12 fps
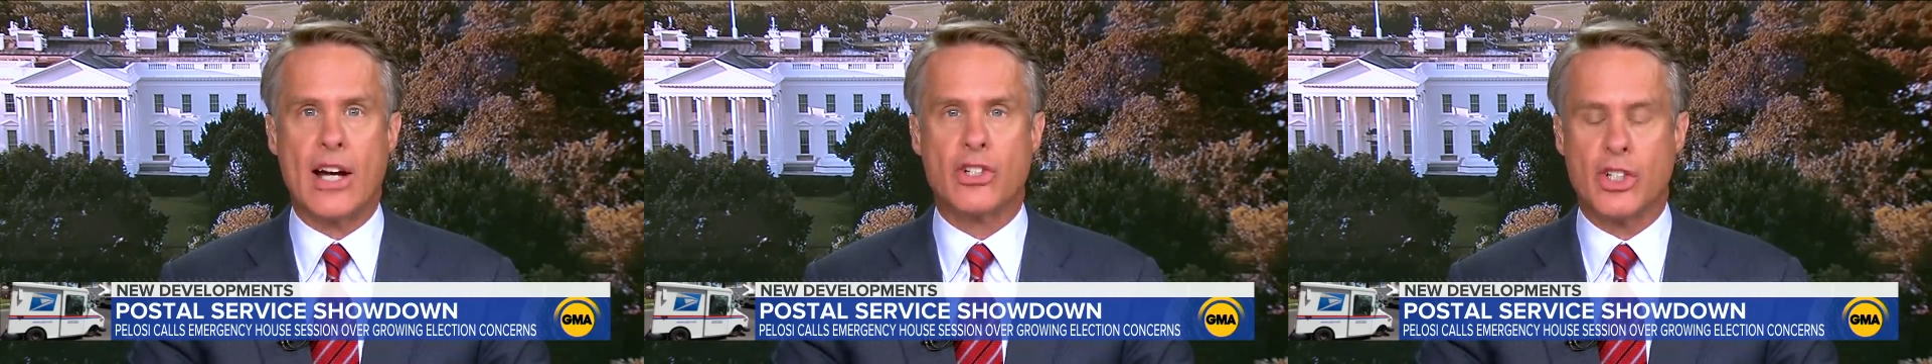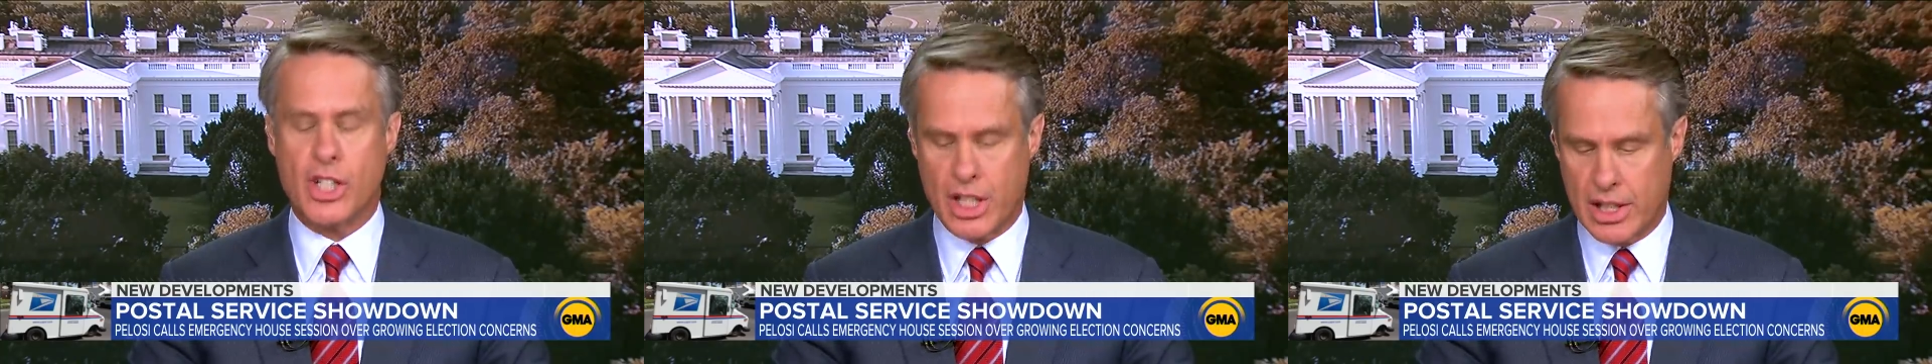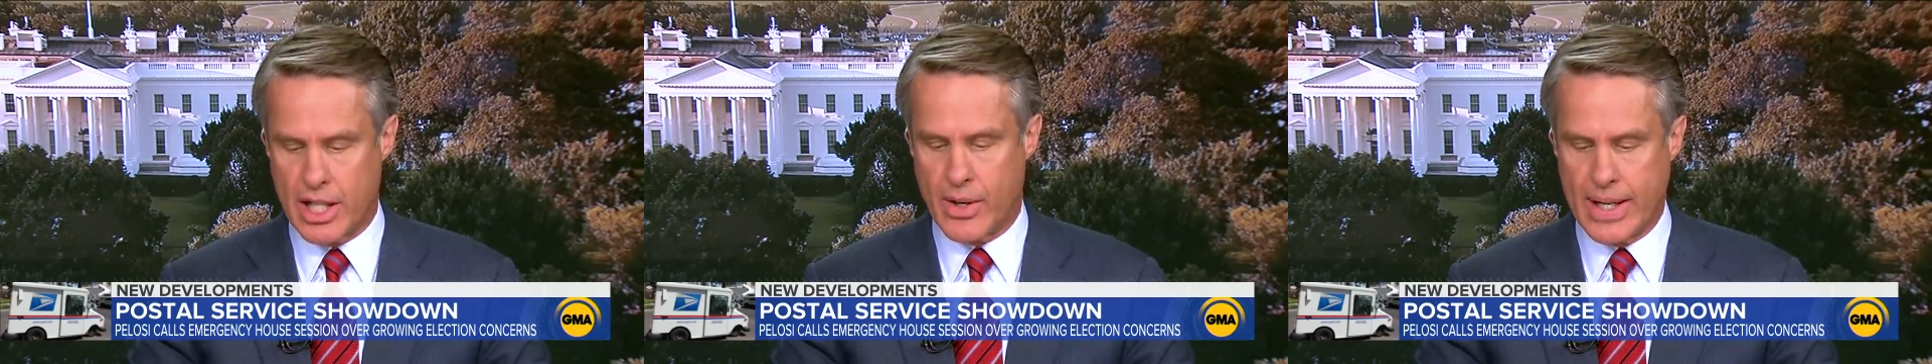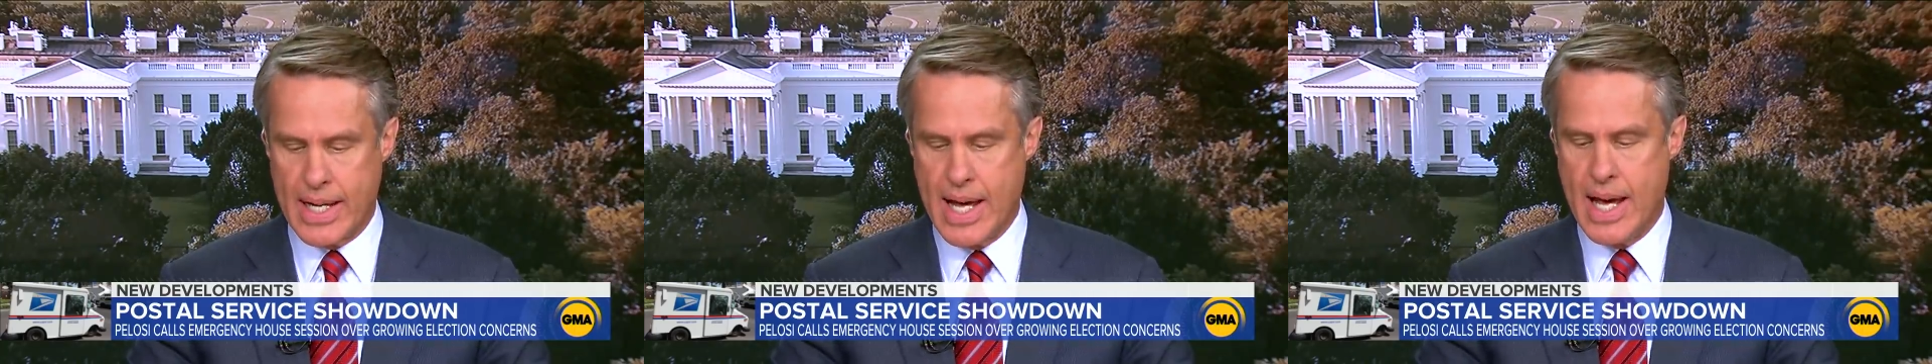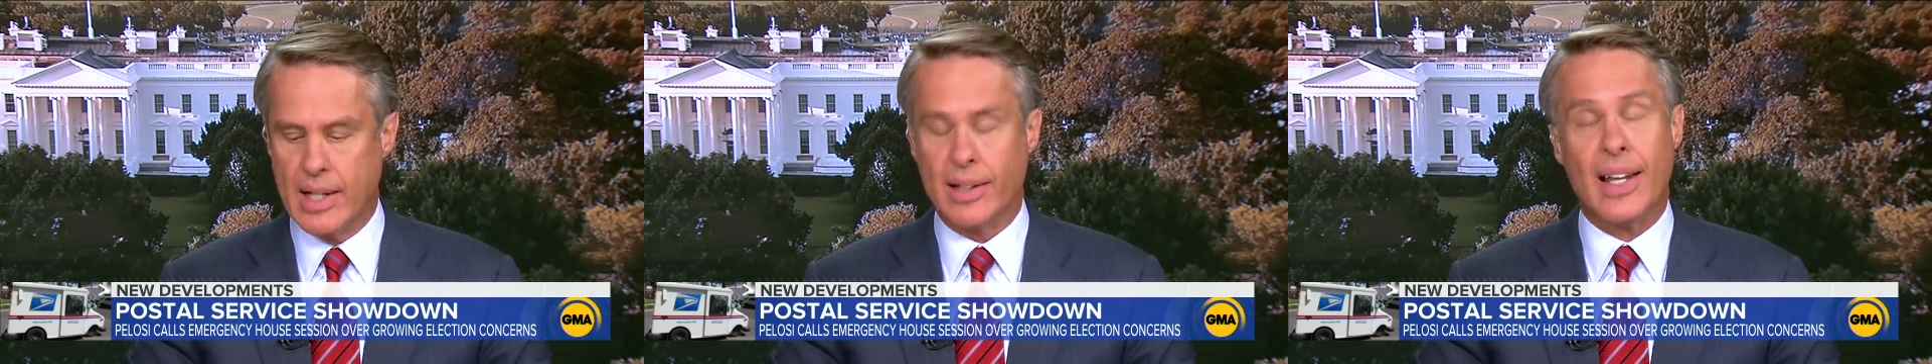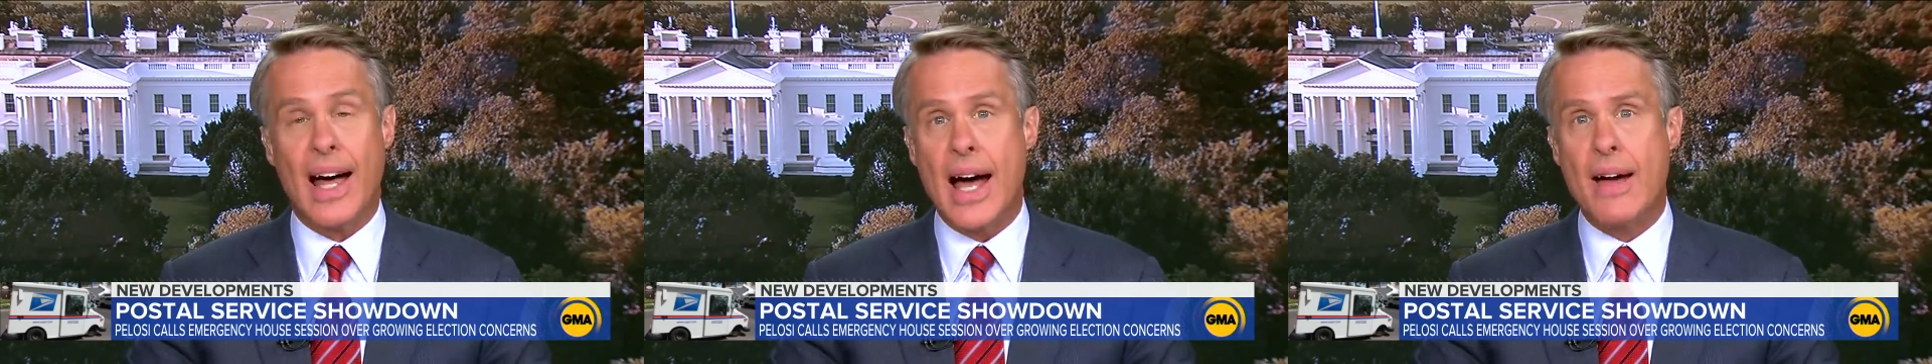action, declaring
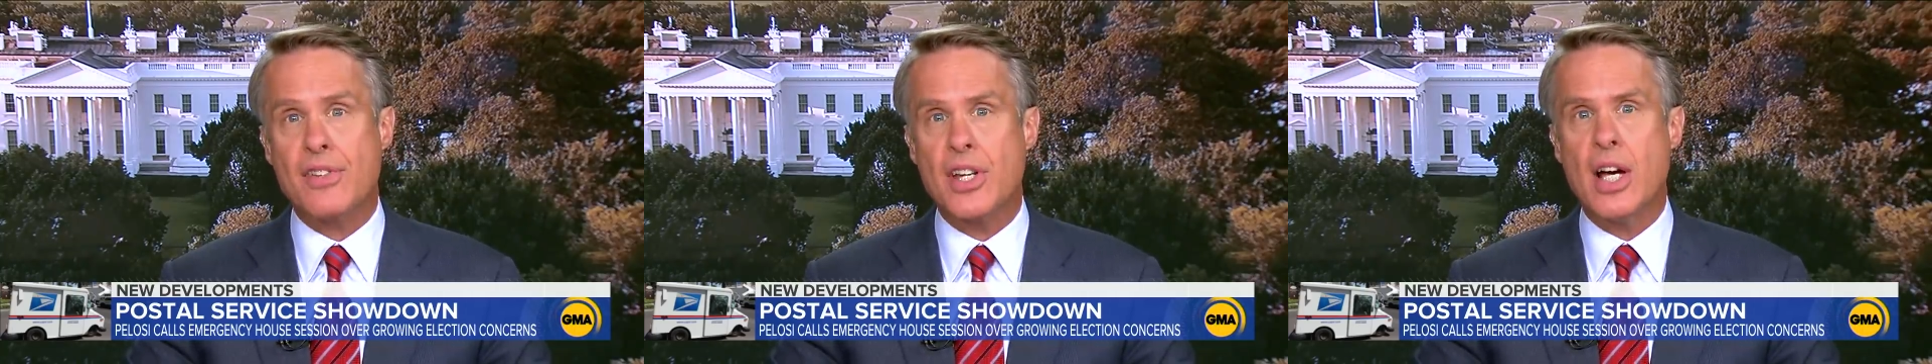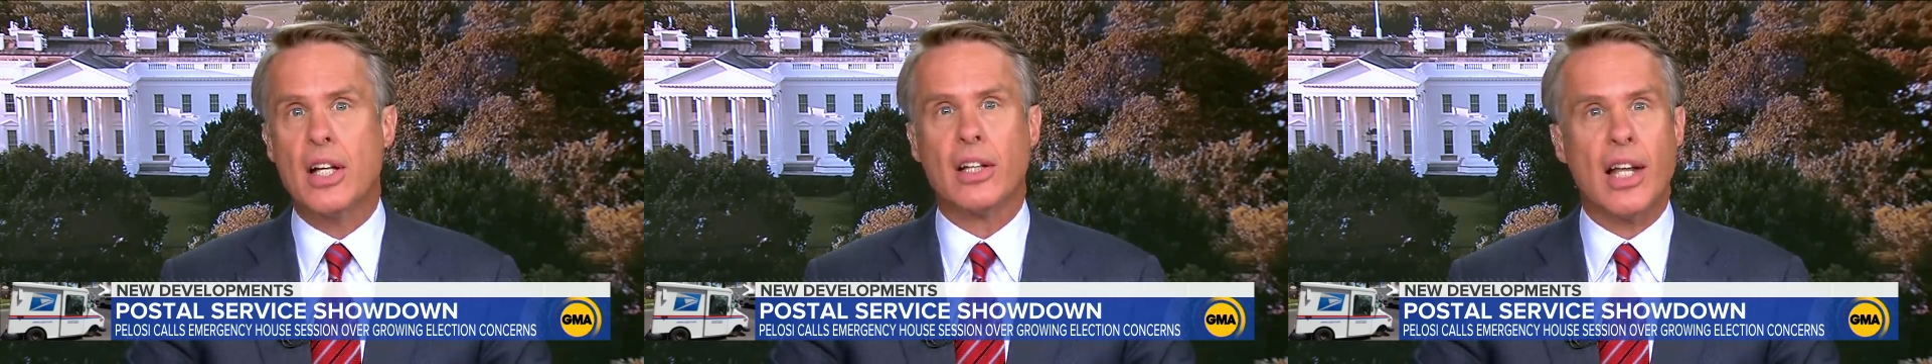lives,